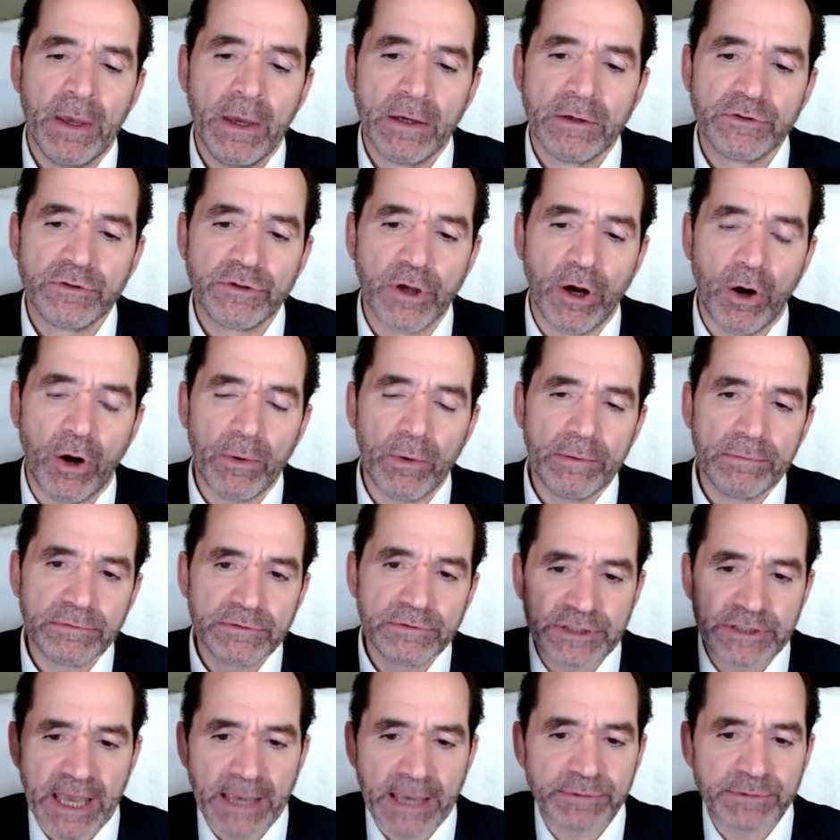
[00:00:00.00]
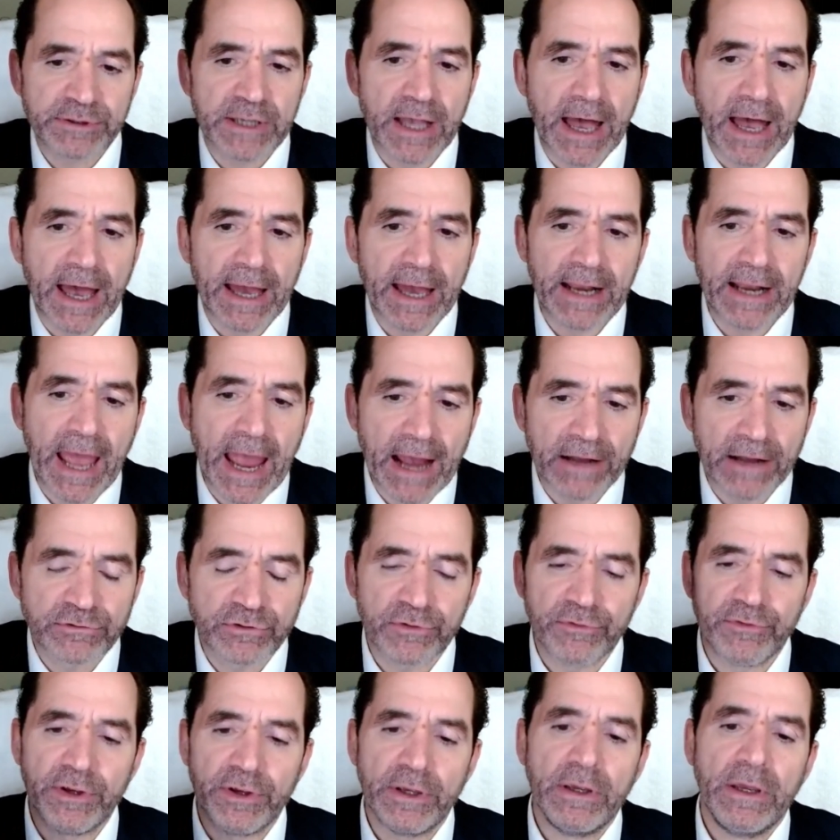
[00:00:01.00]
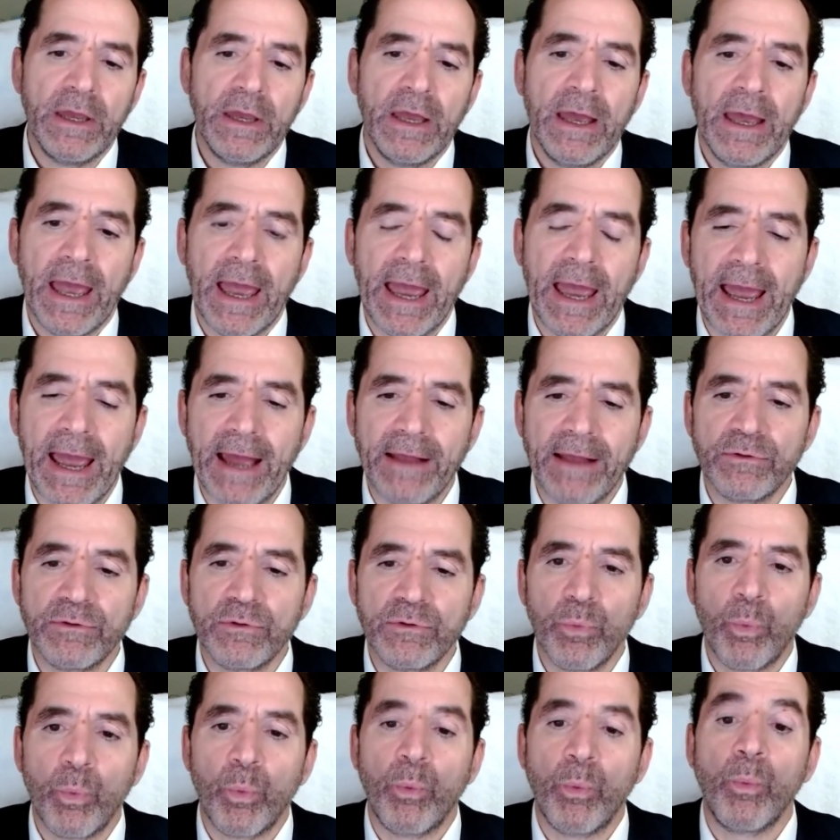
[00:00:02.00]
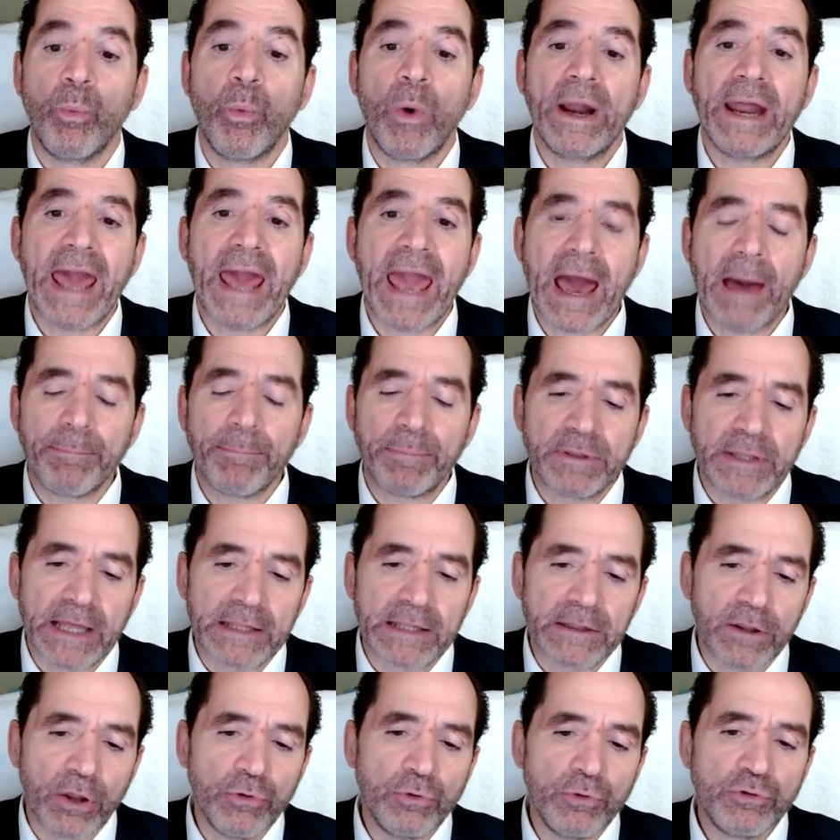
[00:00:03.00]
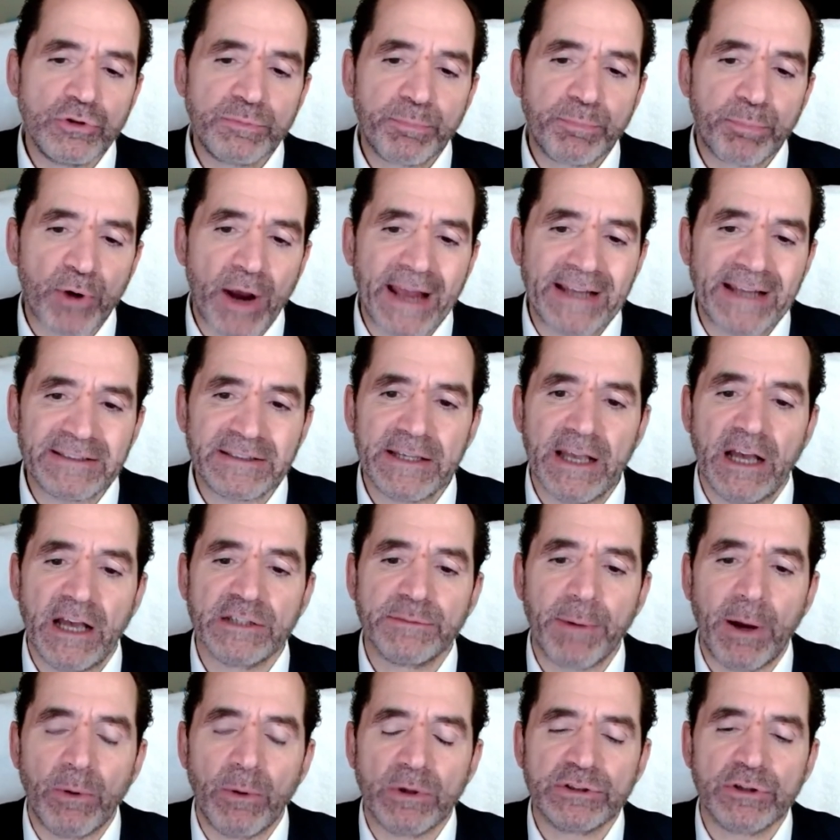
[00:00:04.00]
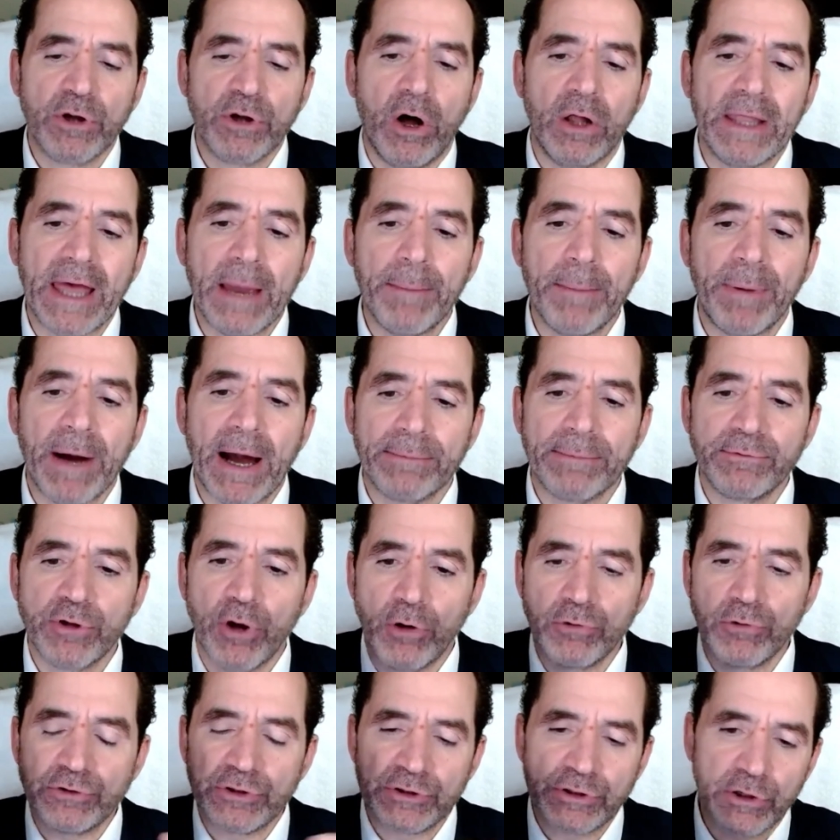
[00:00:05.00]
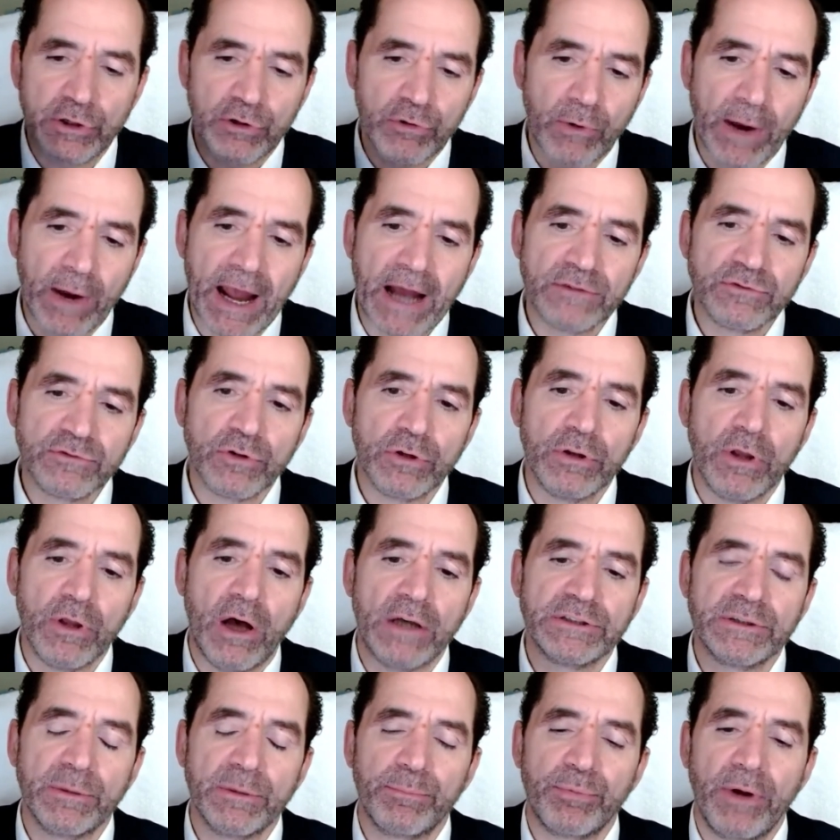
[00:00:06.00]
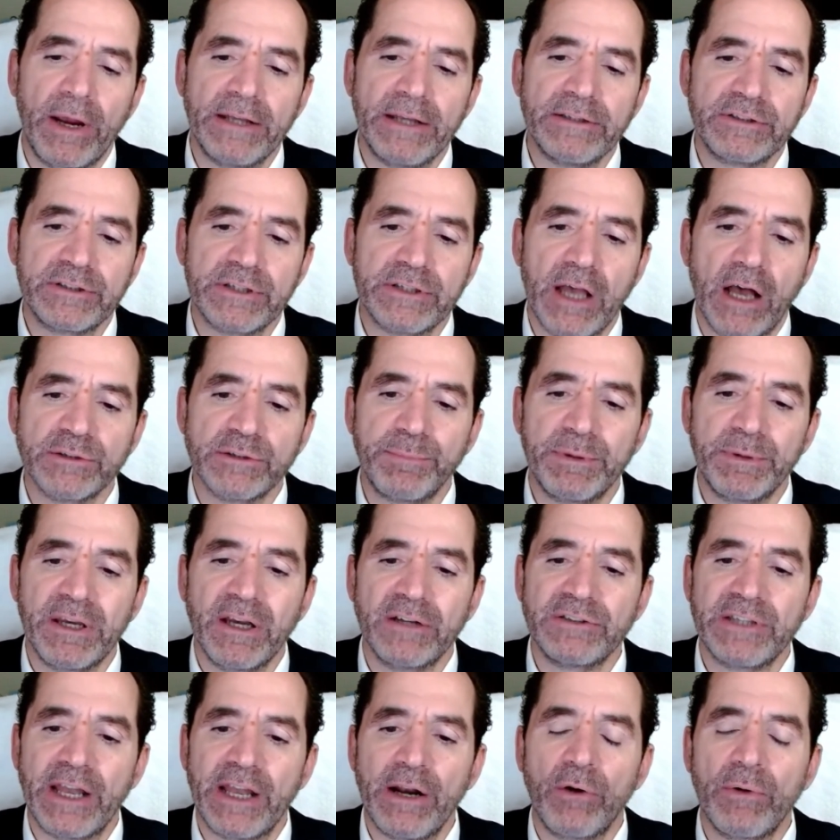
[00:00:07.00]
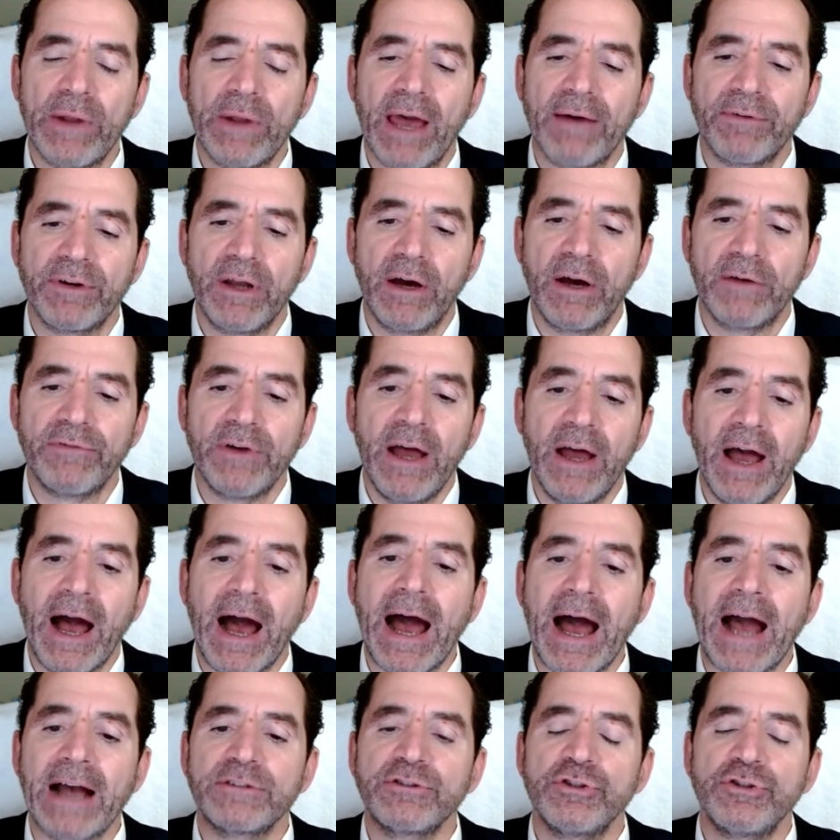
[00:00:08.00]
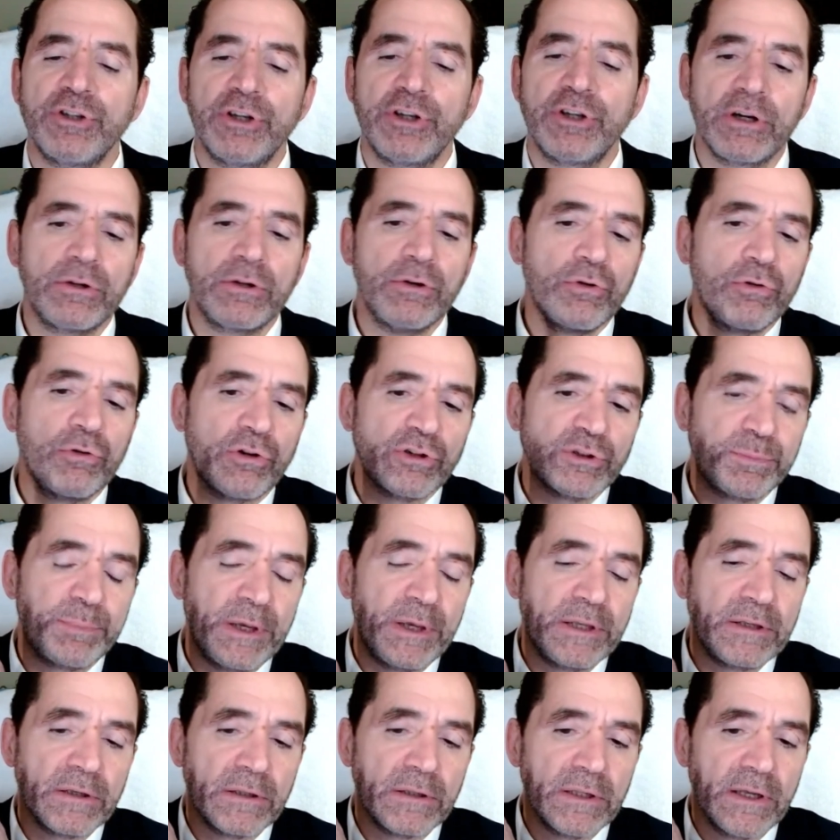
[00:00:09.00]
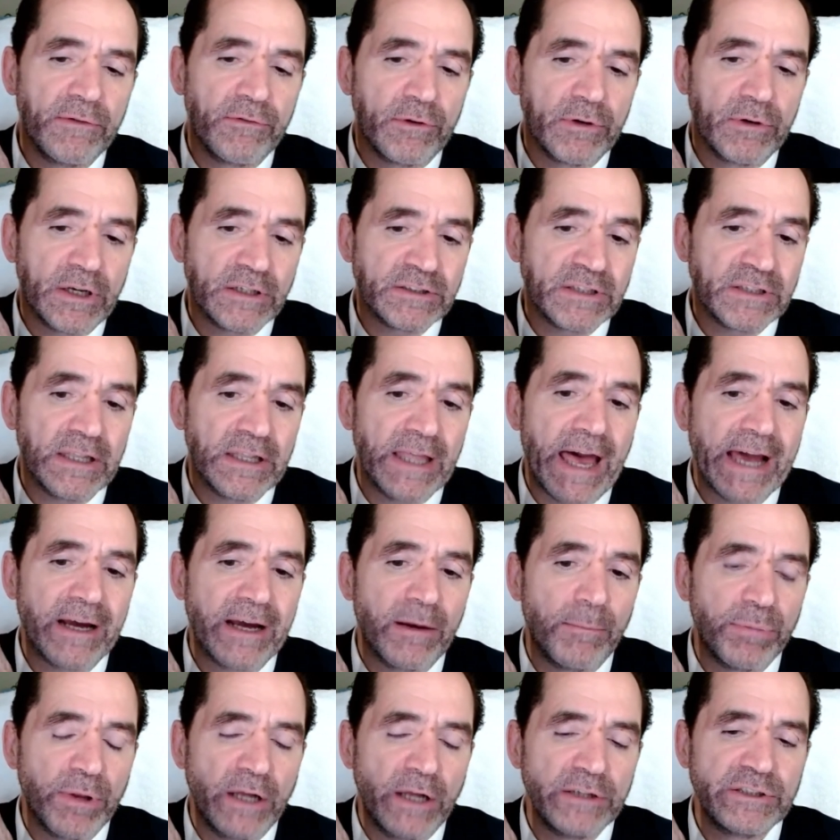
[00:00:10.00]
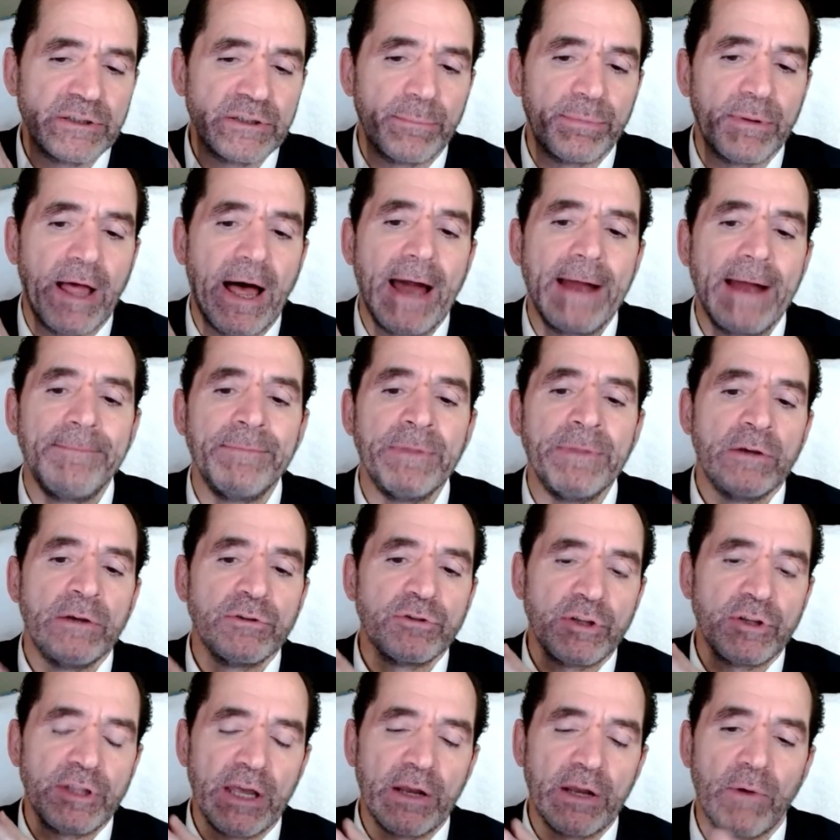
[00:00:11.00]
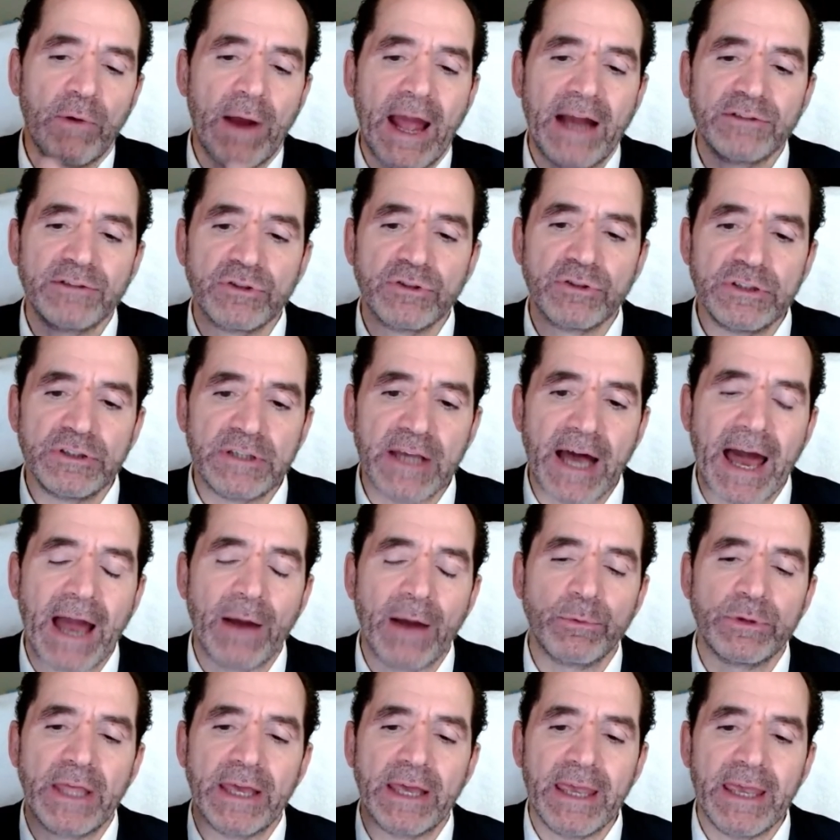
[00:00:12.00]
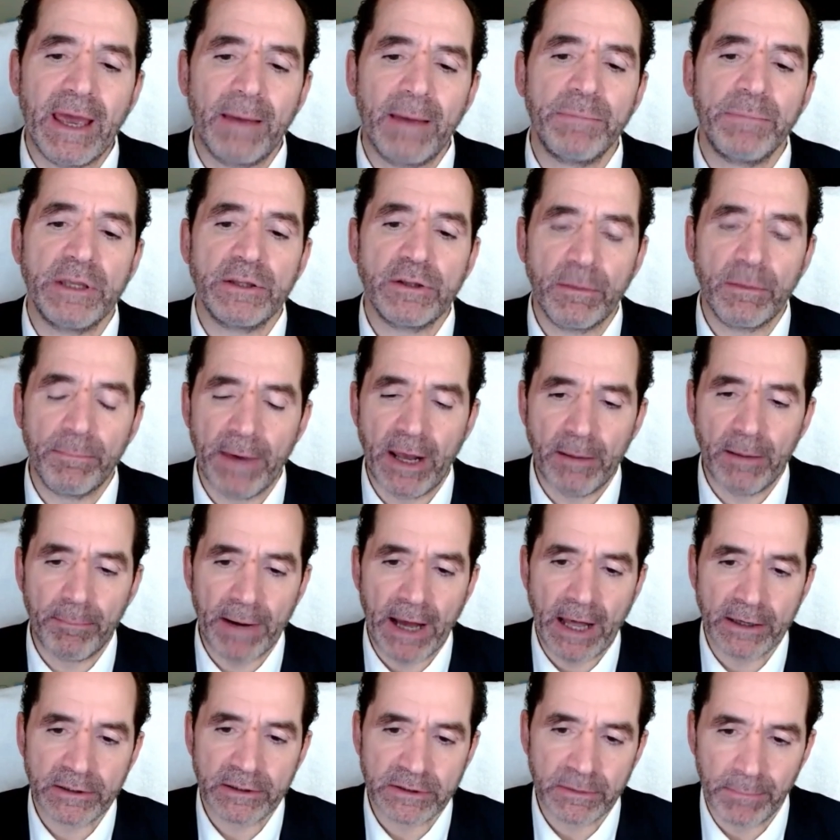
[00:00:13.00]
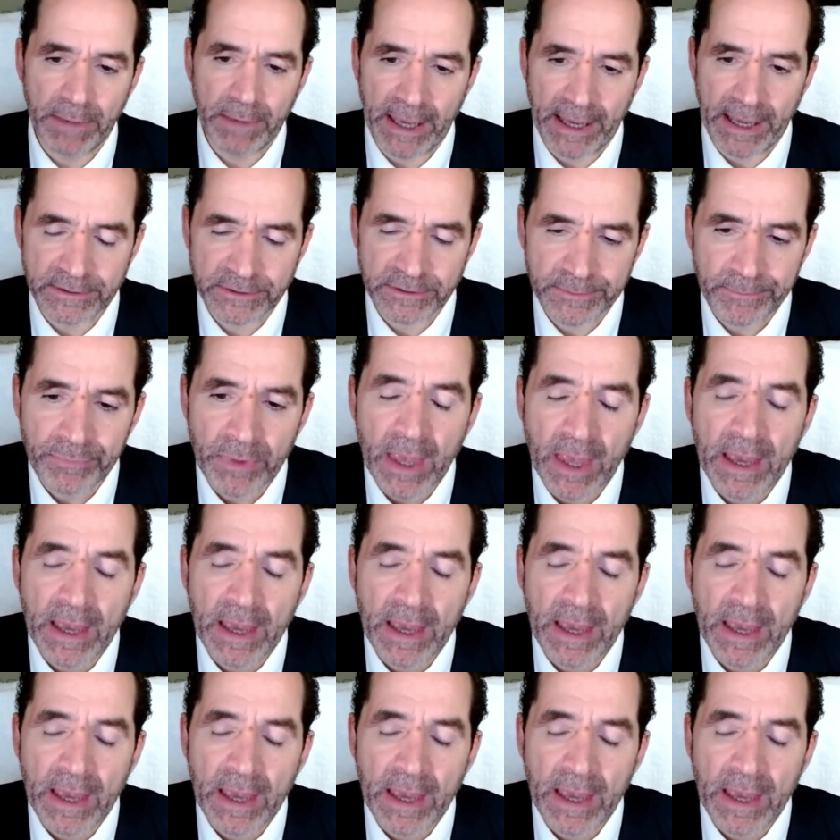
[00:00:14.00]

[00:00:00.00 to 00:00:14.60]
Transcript: So same side atrophy. And what happened? They lose brain cells by what's called apoptosis, a gradual loss of brain cells because they don't have enough oxygen and glucose being delivered because of the lack of blood supply. So they gradually die when they can't meet their metabolic demands.